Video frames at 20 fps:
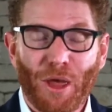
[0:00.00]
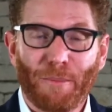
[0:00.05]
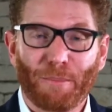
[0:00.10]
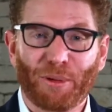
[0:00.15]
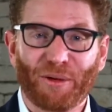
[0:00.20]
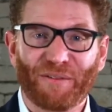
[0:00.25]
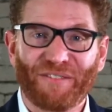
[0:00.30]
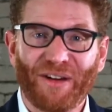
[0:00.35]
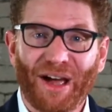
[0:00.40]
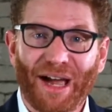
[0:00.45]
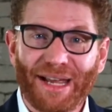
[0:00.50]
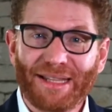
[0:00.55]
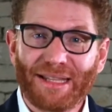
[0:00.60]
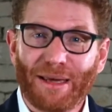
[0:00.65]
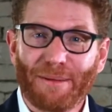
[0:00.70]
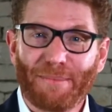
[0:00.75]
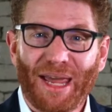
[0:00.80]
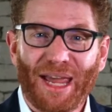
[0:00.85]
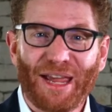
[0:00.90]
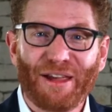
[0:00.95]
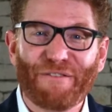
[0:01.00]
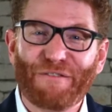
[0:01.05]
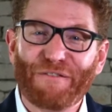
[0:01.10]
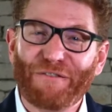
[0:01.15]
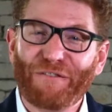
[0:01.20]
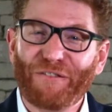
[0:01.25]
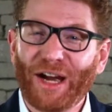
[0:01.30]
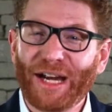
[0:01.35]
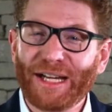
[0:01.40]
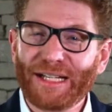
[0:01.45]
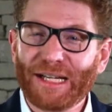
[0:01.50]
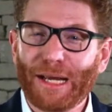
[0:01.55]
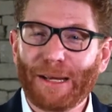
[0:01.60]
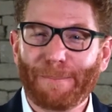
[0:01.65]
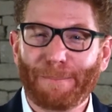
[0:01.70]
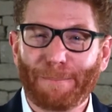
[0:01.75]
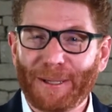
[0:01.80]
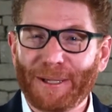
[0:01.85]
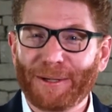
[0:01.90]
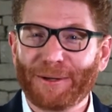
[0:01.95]
provide them a
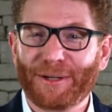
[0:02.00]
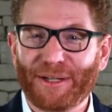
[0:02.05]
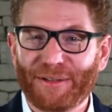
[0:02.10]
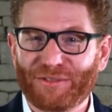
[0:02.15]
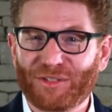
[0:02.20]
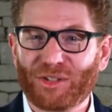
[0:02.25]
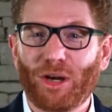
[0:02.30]
finite period of